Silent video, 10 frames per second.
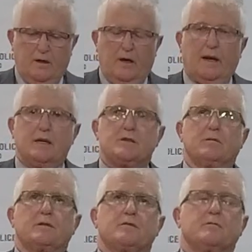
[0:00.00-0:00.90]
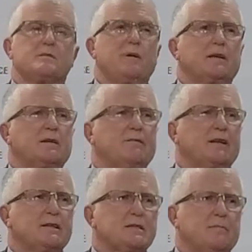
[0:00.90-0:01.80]
I'd ask you to respect the
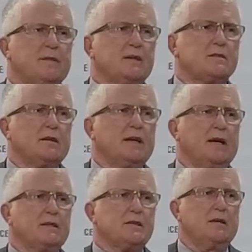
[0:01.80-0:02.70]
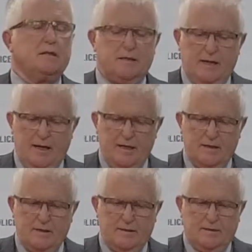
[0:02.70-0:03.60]
fact there's some things I can't tell you today
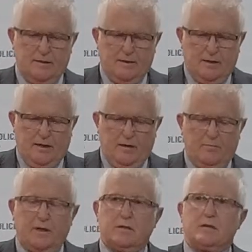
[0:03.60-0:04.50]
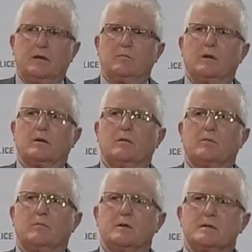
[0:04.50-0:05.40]
because I don't want to
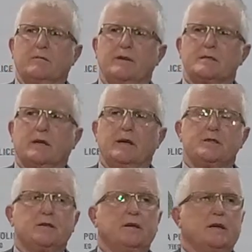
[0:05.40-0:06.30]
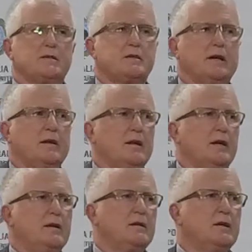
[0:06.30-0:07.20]
compromise the investigation, and secondly,